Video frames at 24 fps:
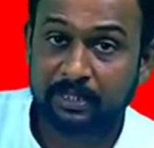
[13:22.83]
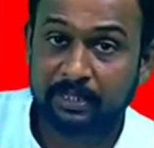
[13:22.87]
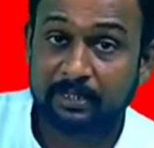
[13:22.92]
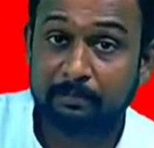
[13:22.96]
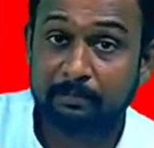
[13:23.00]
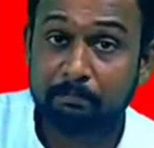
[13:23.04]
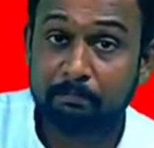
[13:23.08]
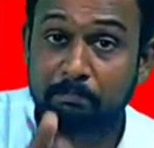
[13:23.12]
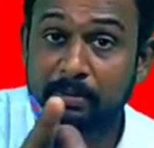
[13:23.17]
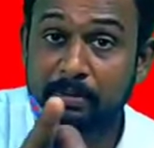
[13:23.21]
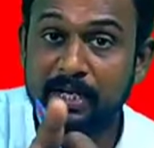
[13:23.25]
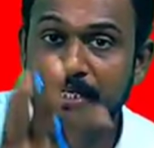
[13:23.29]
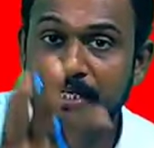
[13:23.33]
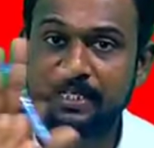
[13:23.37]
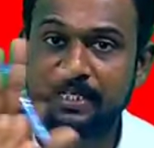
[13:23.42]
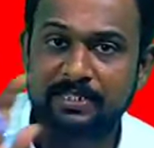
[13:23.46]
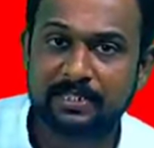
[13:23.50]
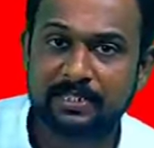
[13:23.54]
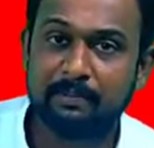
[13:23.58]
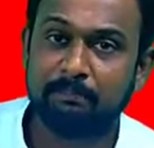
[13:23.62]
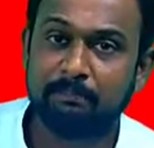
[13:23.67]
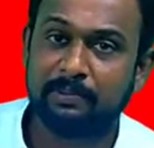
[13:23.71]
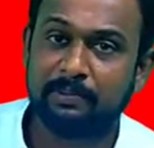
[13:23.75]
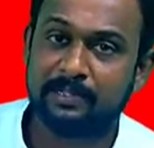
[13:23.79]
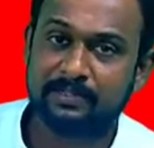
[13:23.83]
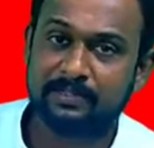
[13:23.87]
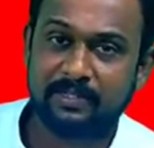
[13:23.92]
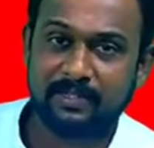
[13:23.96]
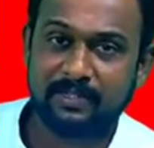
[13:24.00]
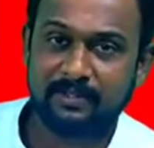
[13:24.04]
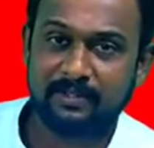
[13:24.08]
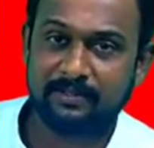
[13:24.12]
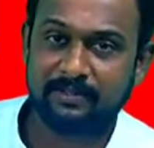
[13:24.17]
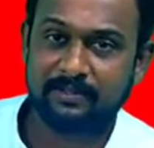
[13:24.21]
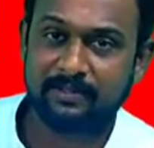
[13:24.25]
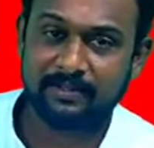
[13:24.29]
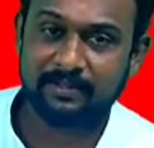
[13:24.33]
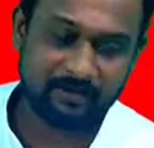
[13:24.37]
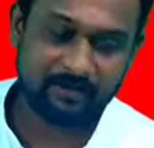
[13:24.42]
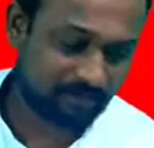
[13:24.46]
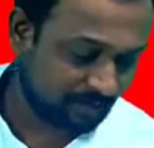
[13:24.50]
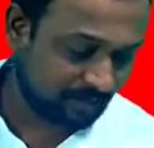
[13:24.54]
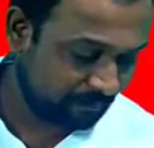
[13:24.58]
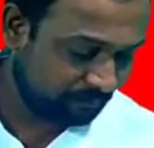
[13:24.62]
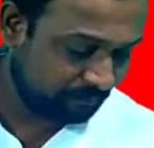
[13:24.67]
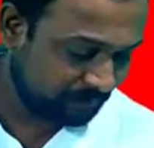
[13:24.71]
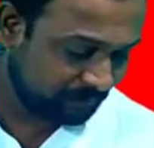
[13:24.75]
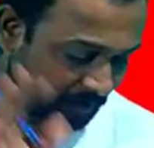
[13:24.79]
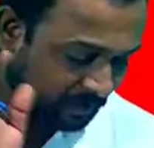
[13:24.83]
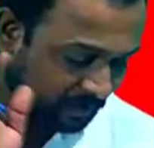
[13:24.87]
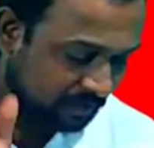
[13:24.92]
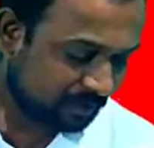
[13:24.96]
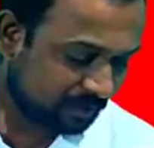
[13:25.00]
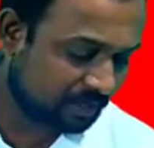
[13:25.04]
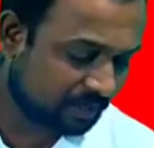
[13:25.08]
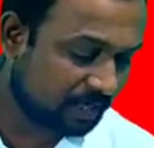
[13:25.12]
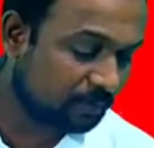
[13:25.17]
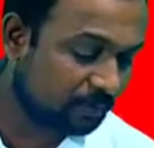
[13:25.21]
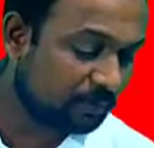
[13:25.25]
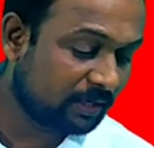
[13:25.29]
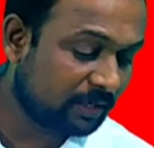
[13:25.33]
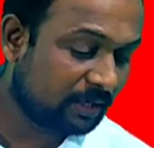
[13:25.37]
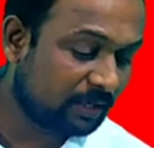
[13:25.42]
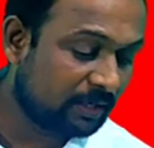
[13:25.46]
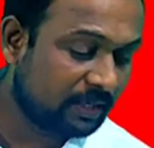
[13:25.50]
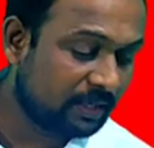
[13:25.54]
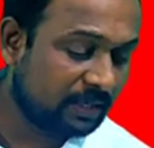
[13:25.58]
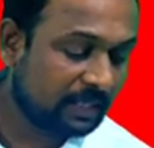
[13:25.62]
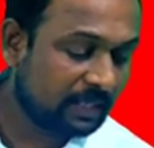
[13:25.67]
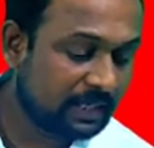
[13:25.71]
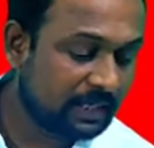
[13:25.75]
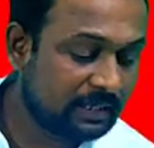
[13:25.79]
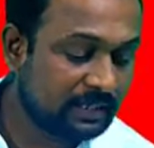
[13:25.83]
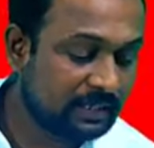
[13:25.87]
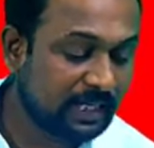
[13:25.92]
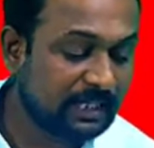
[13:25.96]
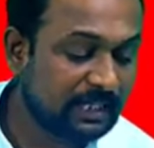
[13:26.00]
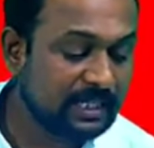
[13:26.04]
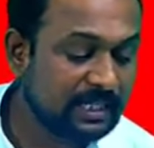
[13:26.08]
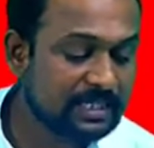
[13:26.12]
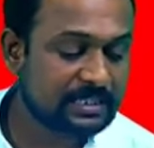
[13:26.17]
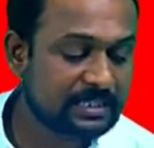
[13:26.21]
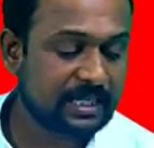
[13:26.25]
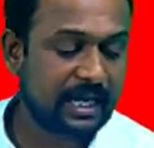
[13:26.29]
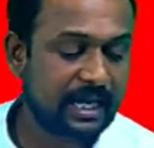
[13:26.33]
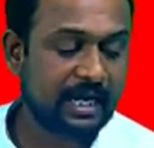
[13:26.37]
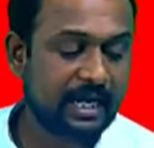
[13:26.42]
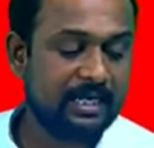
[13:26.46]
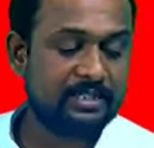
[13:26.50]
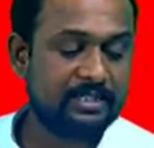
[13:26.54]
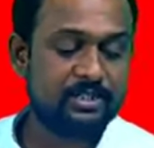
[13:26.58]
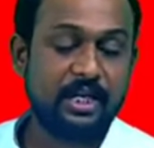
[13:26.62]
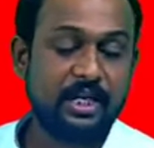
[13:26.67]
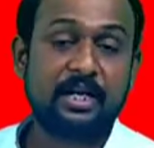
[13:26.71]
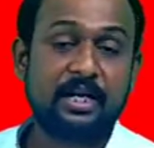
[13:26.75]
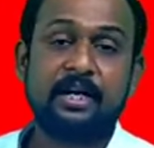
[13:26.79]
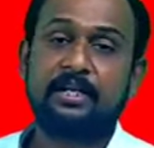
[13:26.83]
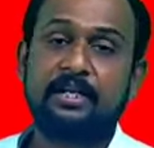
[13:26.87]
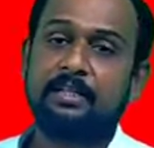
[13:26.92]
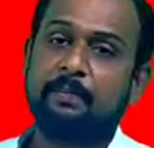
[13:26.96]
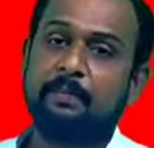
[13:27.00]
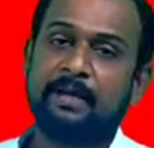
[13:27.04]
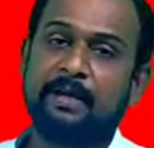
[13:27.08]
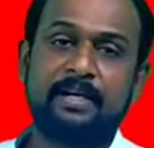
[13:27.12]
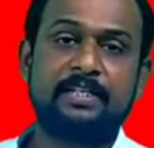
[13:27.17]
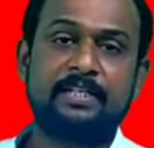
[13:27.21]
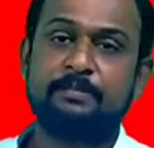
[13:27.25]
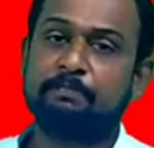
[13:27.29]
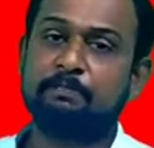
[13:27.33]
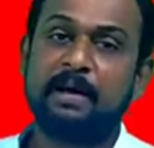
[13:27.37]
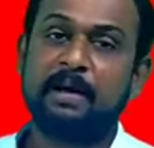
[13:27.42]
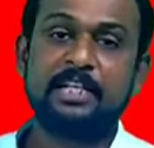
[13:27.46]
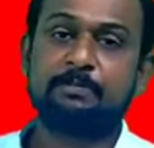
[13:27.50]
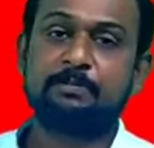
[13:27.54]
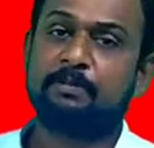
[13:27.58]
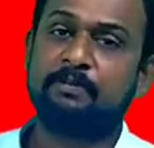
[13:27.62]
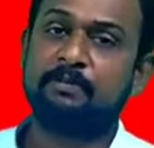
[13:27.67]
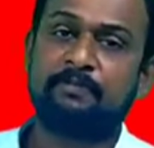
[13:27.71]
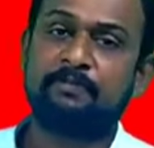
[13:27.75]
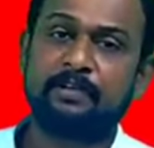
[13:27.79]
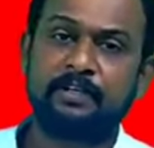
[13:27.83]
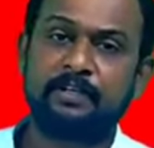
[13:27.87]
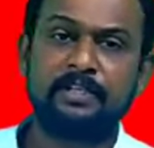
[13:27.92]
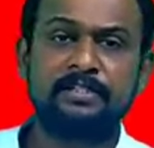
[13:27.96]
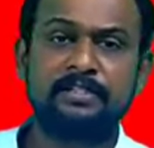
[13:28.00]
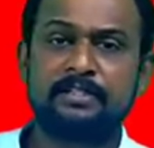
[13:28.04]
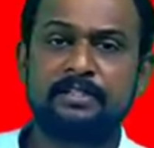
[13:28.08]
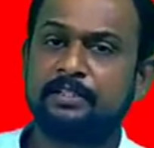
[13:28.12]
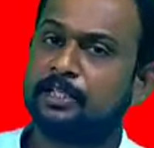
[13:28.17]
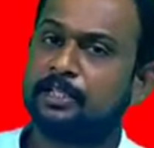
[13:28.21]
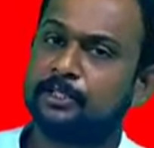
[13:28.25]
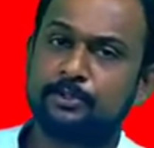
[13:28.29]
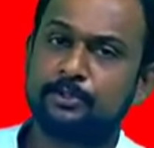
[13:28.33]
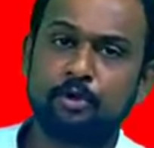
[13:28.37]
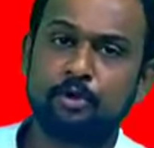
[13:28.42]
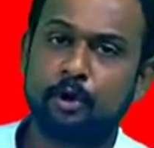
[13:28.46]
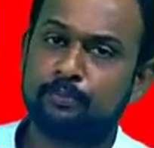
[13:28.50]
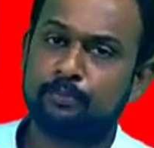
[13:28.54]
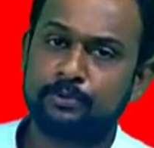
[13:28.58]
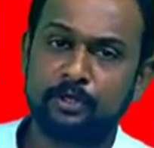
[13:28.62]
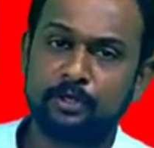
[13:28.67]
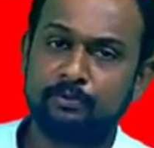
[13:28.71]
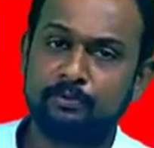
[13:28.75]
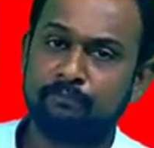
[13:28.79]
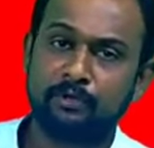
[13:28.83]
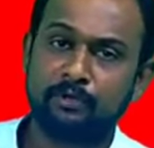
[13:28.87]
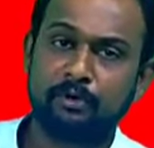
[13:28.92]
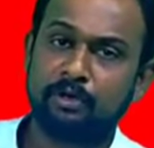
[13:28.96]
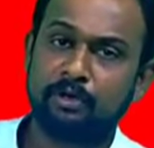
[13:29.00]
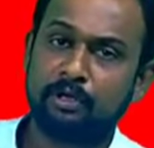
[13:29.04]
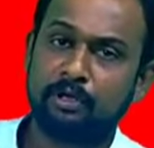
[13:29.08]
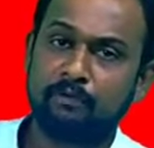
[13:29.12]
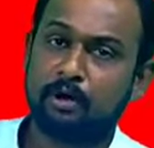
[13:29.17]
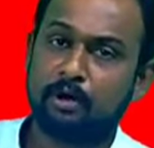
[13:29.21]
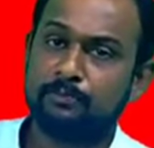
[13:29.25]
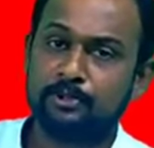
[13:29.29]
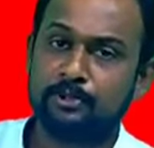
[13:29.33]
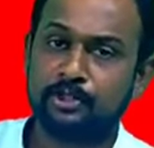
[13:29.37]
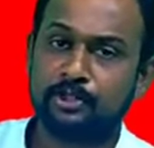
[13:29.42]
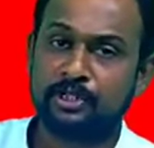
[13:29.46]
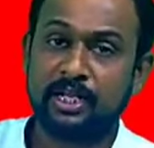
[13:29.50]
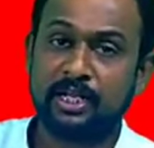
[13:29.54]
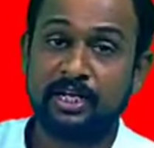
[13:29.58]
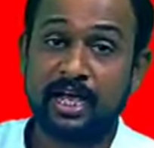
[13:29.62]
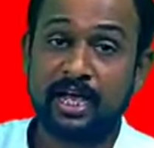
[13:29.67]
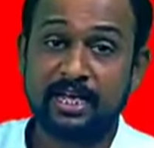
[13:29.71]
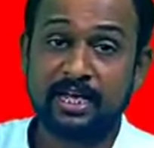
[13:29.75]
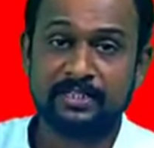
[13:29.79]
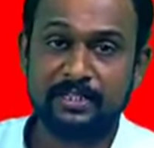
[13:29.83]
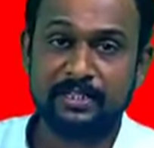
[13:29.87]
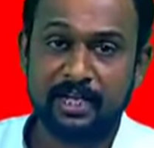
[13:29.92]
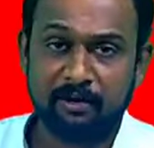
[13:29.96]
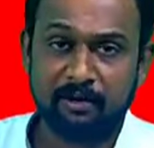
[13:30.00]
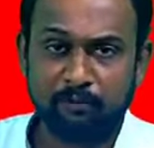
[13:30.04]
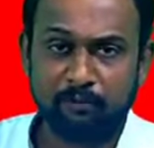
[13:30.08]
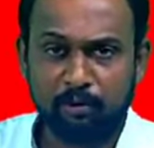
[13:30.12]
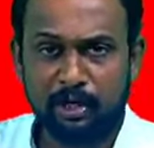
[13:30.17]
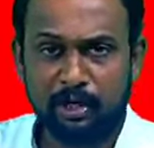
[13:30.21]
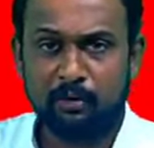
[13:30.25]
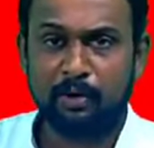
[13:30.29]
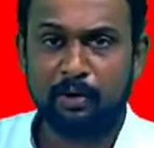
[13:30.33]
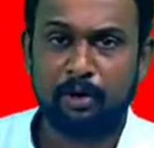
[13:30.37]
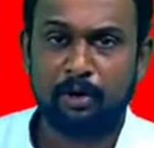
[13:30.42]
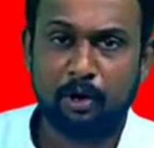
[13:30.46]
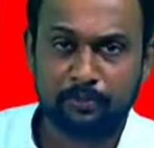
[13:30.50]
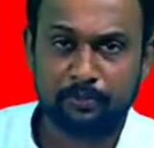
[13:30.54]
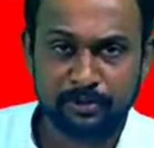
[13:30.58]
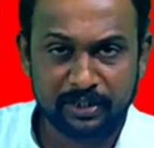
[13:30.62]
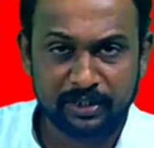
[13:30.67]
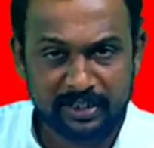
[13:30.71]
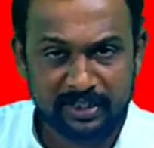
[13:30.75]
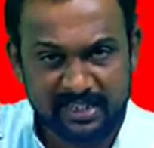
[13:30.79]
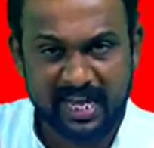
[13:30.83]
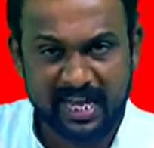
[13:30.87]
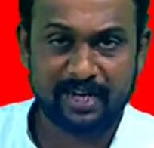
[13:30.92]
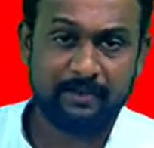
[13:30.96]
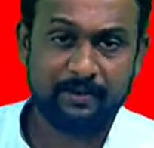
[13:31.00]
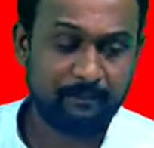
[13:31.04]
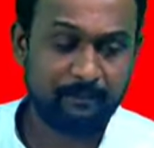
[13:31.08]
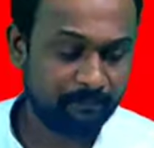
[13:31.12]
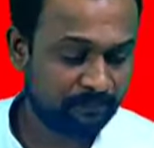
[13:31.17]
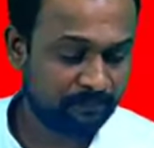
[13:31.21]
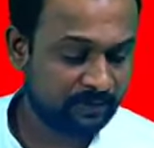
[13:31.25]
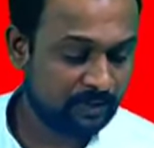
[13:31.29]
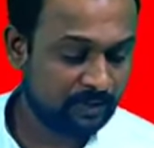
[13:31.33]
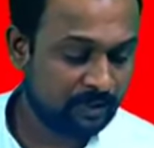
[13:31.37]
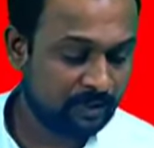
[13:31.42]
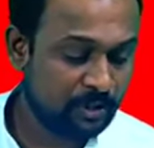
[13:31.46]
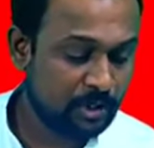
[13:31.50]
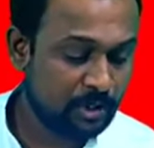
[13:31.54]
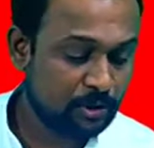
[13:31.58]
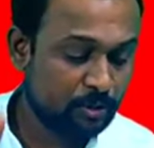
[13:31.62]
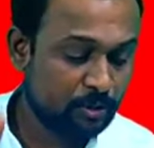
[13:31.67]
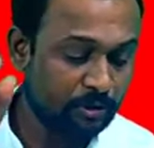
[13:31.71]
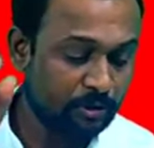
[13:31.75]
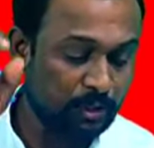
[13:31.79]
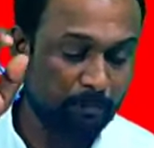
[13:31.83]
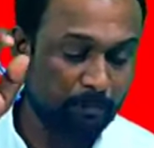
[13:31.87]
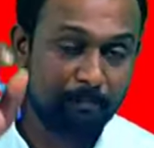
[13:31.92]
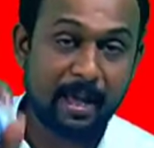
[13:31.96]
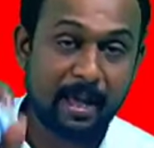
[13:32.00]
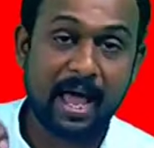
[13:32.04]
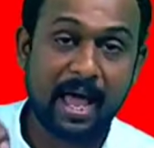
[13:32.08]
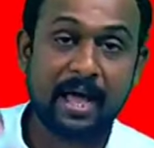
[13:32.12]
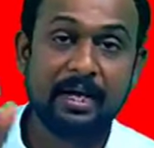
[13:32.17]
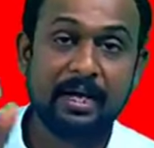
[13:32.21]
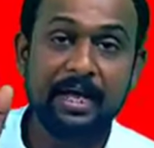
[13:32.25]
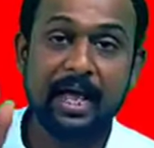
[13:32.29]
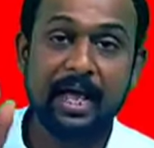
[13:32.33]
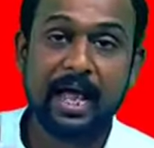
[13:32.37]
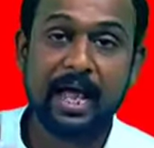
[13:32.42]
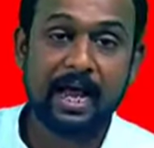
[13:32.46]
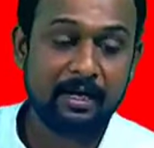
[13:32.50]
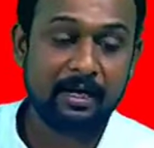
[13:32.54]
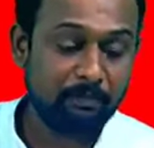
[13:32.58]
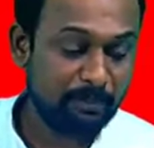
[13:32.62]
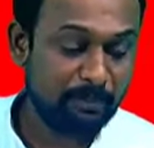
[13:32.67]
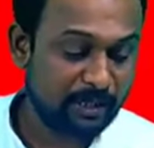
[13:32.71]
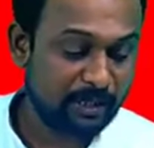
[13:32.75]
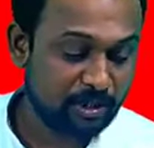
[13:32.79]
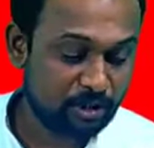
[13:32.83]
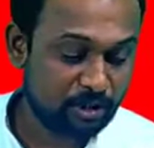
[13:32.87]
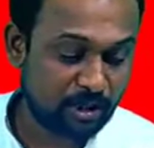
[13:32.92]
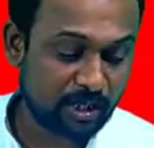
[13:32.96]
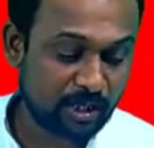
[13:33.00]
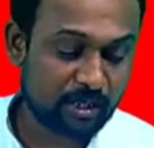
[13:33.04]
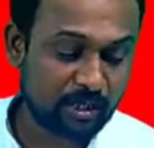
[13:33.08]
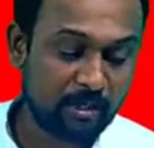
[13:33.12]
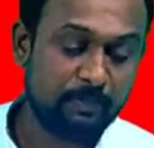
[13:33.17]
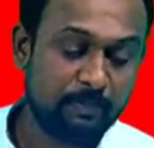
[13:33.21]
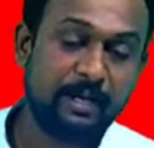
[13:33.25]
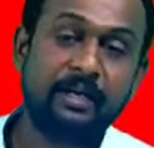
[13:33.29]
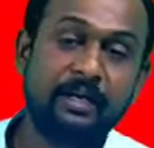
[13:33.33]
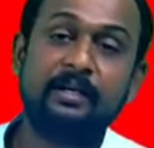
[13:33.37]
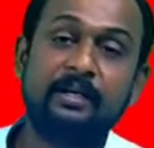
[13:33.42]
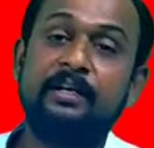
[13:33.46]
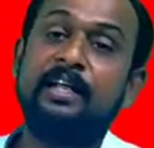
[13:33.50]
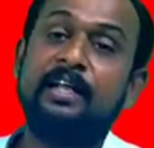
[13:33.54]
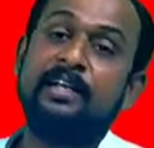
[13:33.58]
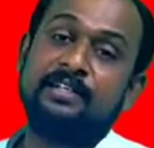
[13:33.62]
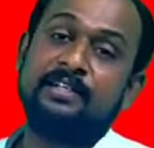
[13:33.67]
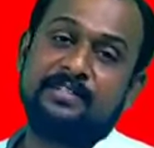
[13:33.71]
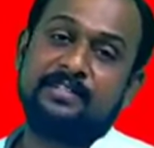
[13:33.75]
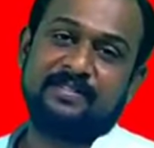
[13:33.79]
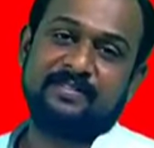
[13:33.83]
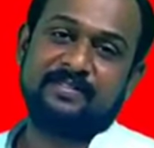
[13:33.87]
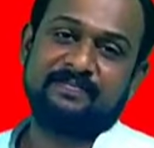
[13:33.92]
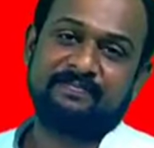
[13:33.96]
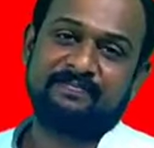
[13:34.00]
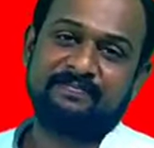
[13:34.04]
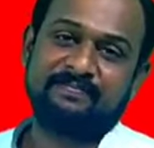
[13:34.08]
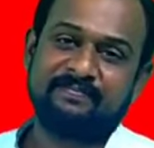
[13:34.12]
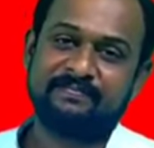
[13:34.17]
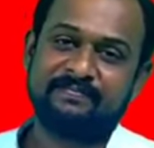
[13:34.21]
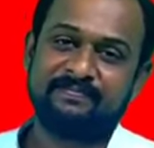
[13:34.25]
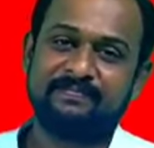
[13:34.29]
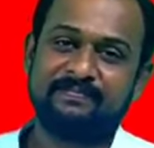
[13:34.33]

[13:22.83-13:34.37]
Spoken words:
but been is compulsory. Okay. Third one, Dennis had checked the bag. It is past perfect tense. There is no option. We don't have options like has and have. Only one option, that is had. So the bag had been checked by Dennis.